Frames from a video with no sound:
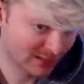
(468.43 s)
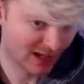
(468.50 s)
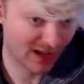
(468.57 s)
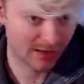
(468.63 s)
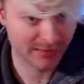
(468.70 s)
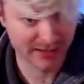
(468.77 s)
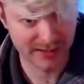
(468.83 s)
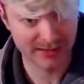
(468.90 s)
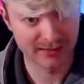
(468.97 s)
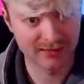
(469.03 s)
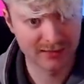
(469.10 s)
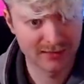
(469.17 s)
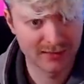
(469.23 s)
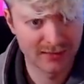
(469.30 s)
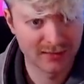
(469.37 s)
I mean,
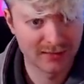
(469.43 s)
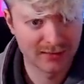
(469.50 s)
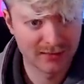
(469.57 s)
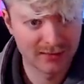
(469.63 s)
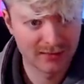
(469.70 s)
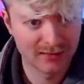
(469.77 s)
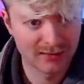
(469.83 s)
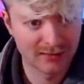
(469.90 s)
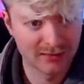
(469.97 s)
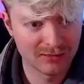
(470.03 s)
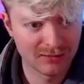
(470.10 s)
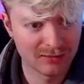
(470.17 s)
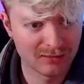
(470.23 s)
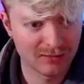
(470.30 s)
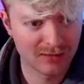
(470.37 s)

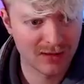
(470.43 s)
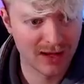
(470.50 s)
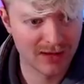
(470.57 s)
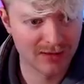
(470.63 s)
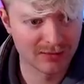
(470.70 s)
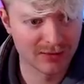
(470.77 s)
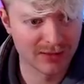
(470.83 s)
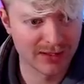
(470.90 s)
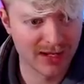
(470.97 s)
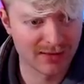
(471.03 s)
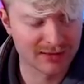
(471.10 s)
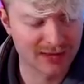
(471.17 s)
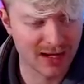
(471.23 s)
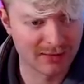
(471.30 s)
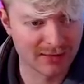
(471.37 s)
I don't really
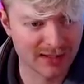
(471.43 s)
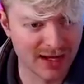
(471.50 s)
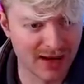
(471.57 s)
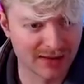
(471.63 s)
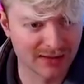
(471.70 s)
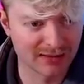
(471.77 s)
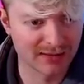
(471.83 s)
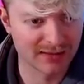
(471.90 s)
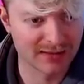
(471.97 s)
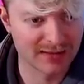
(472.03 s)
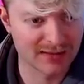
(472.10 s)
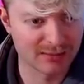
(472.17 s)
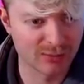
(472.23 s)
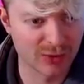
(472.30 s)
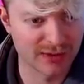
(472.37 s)
have time to calculate
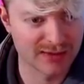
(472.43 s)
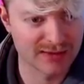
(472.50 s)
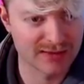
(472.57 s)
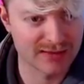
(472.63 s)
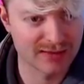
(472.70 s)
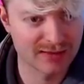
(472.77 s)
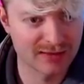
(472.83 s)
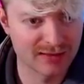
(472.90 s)
this, boys.